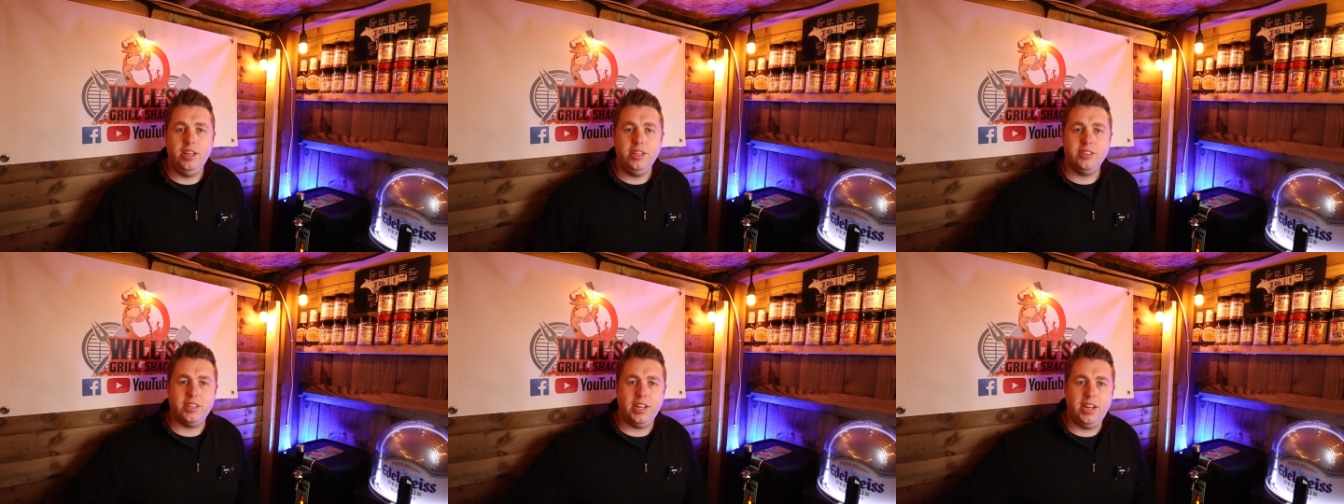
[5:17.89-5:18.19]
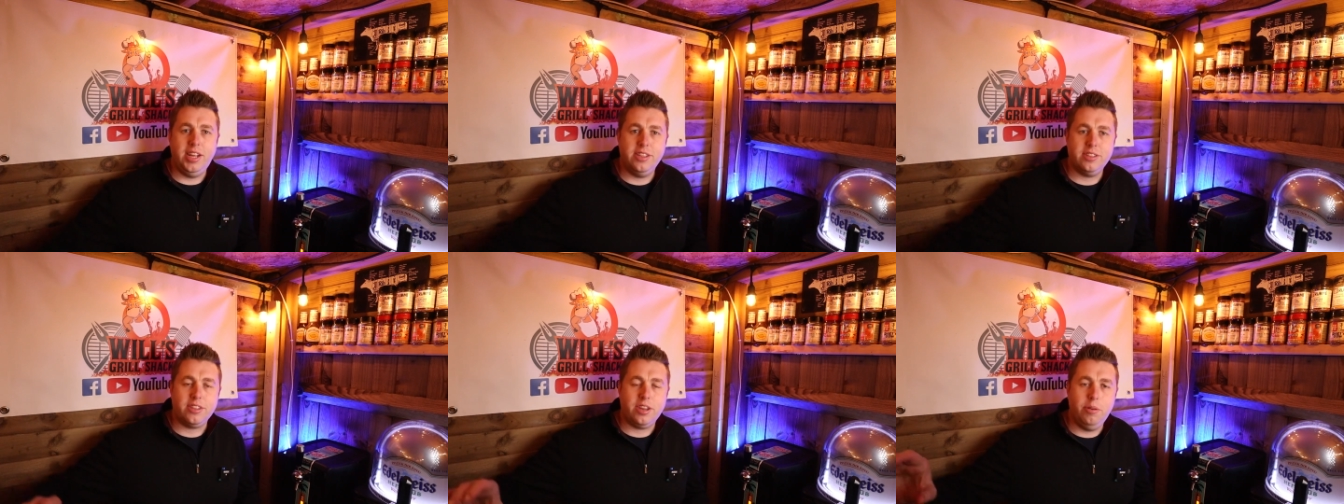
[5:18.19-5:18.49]
So
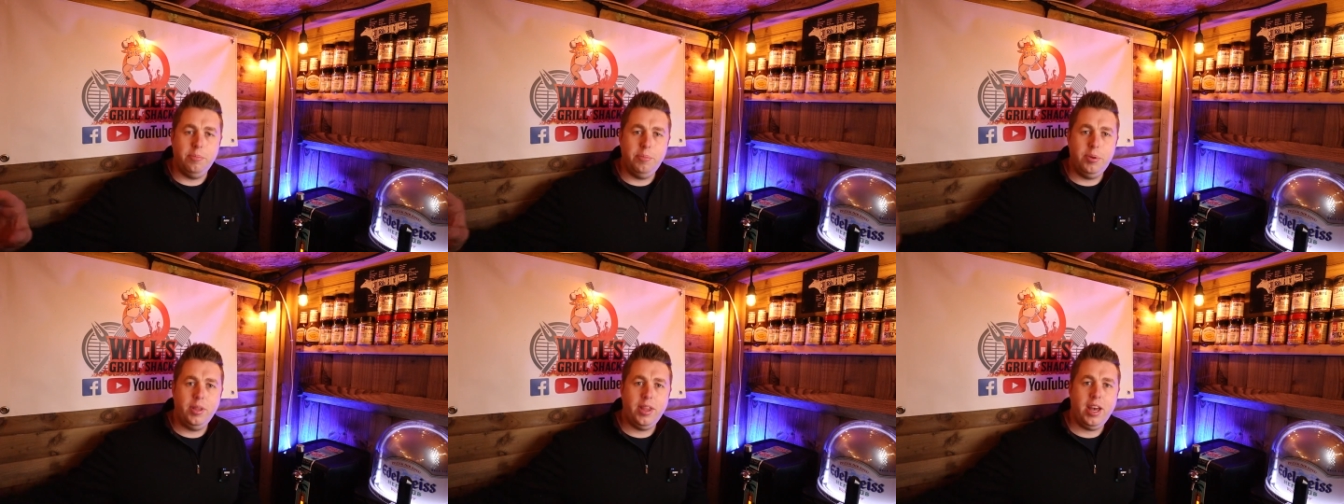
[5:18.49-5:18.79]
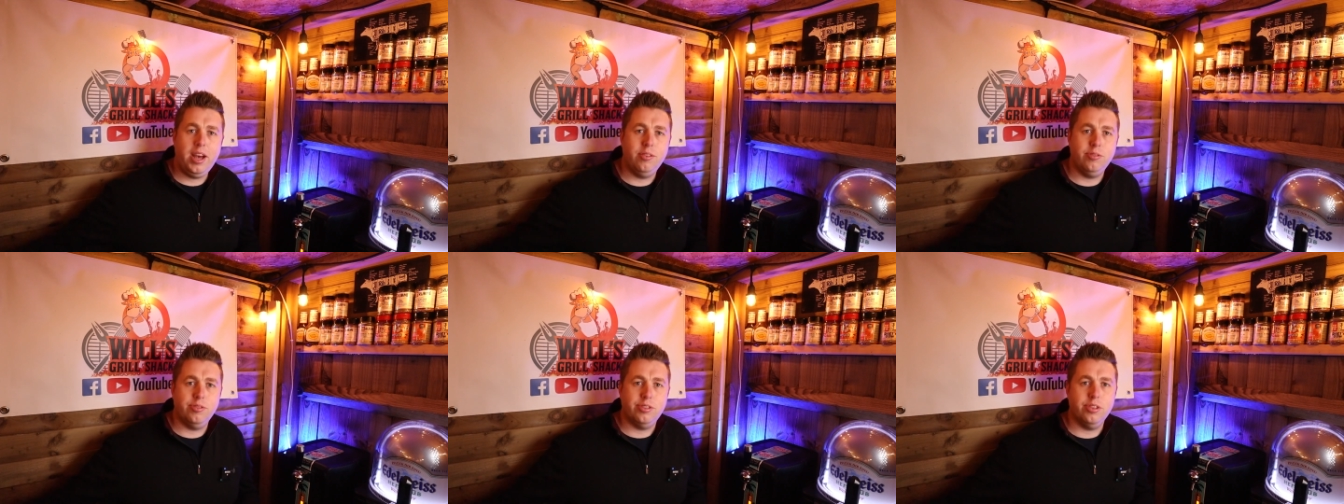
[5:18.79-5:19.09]
let's go and put
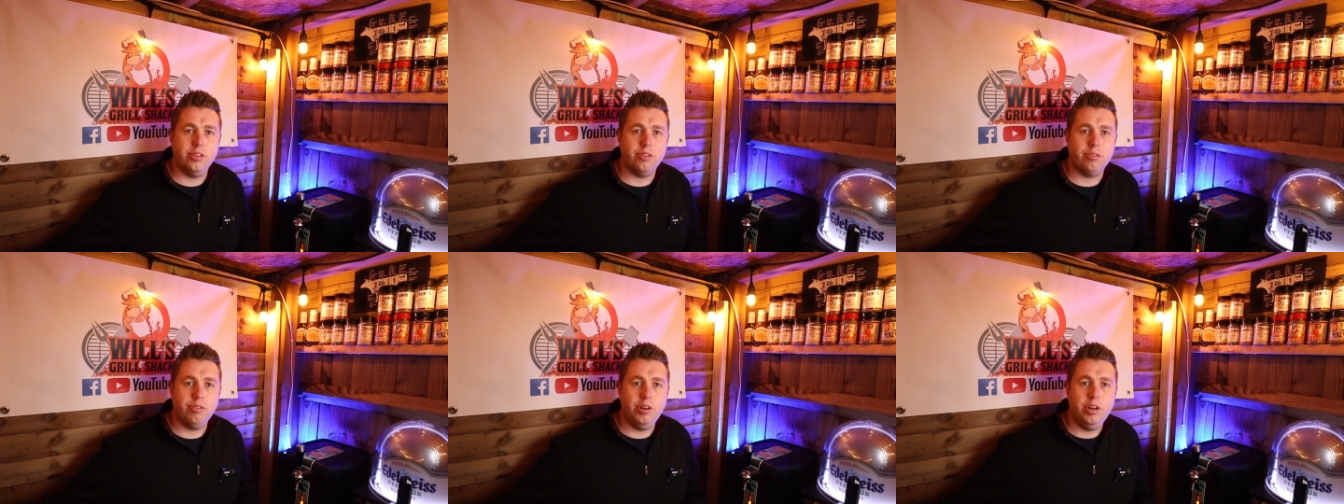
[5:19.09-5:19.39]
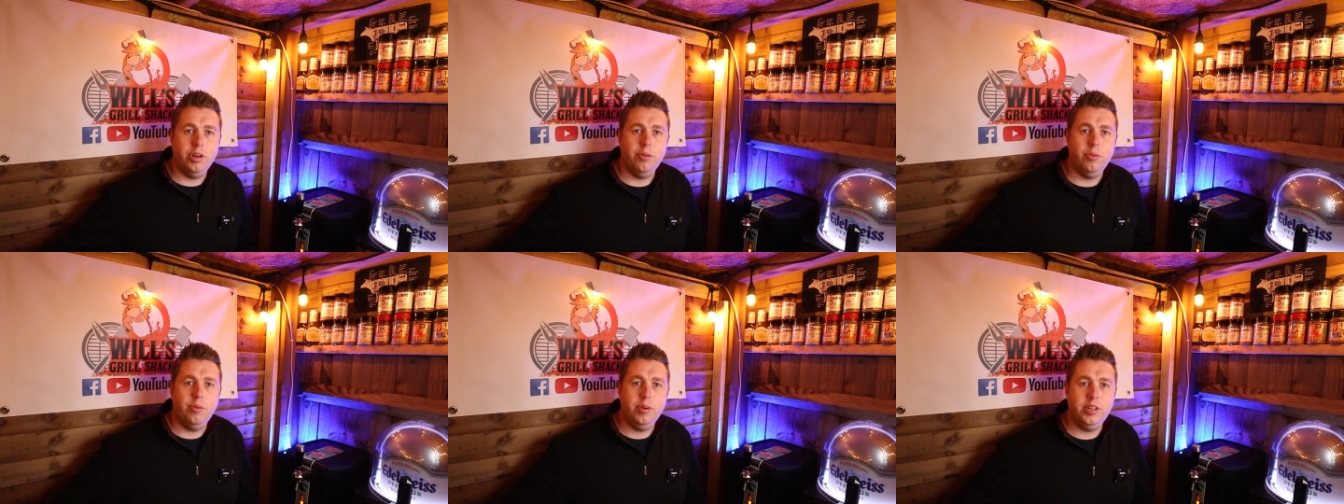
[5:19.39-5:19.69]
that onto the
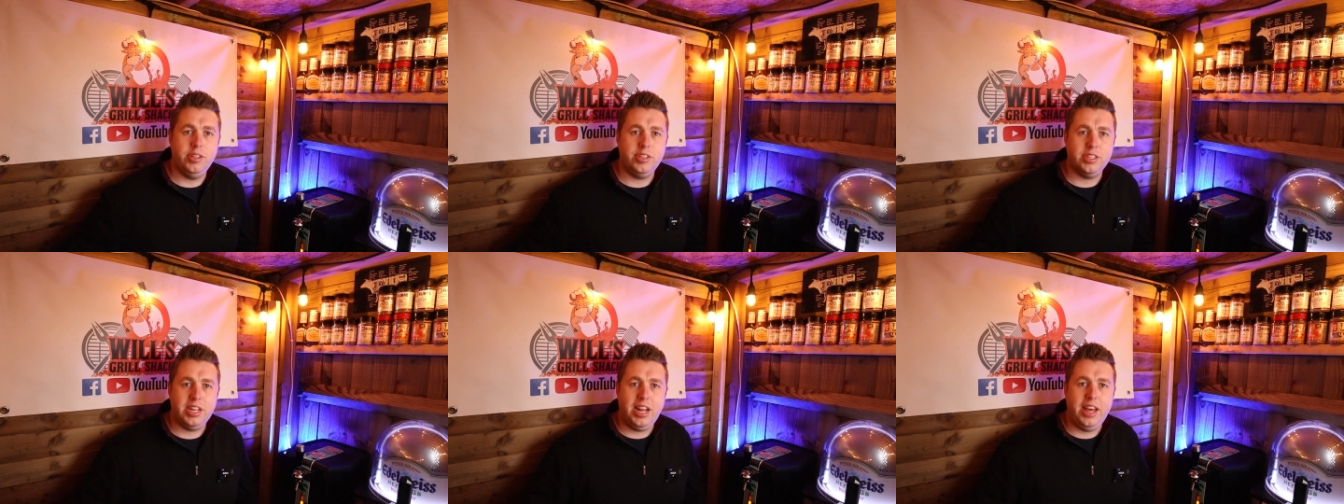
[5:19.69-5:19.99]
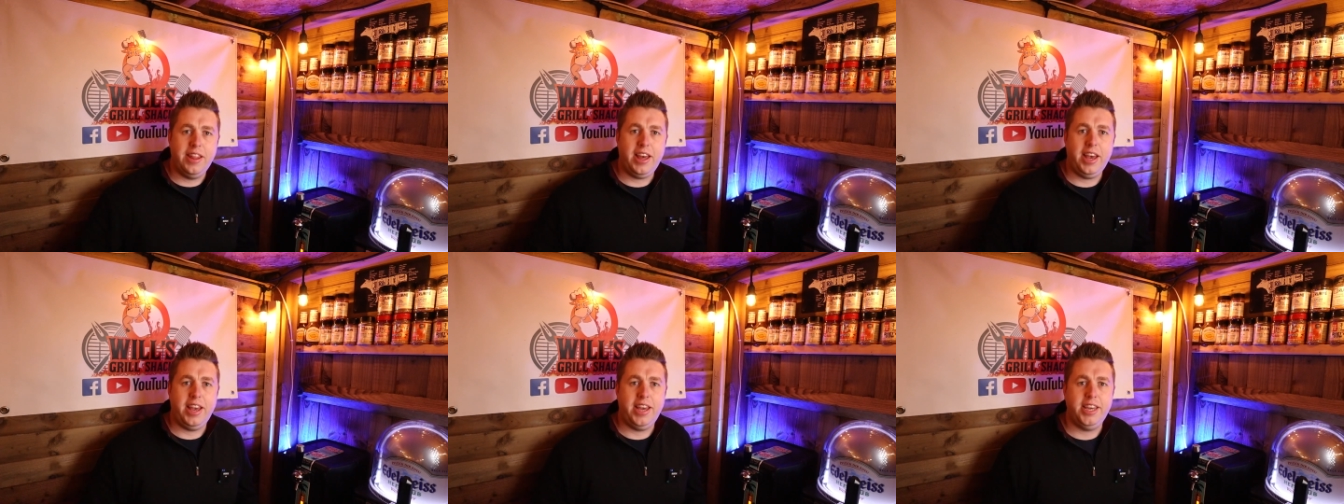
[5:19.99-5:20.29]
grill and just
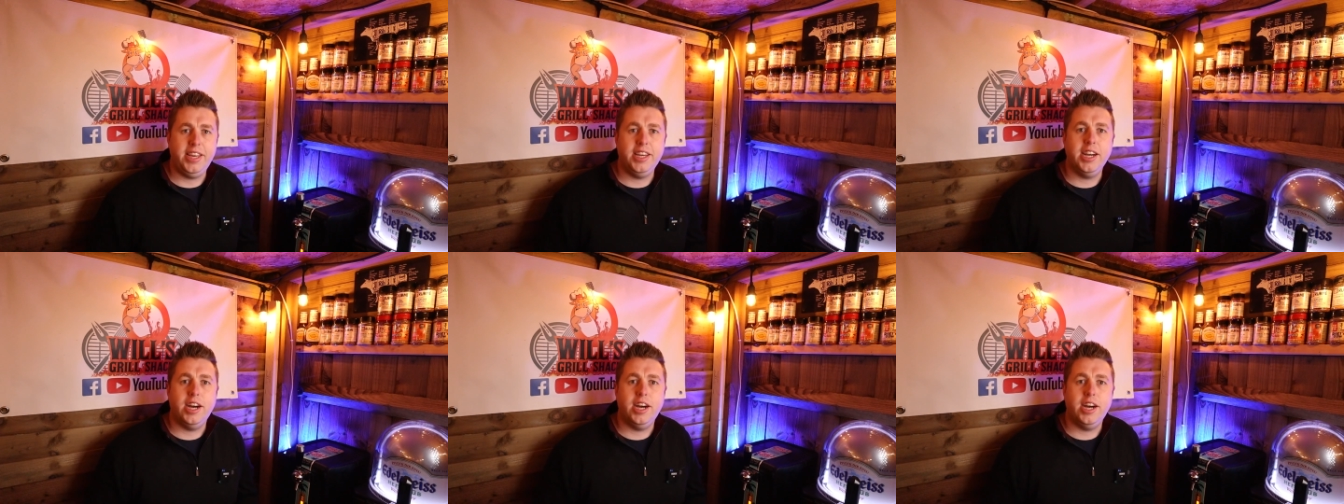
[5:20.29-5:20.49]
let that heat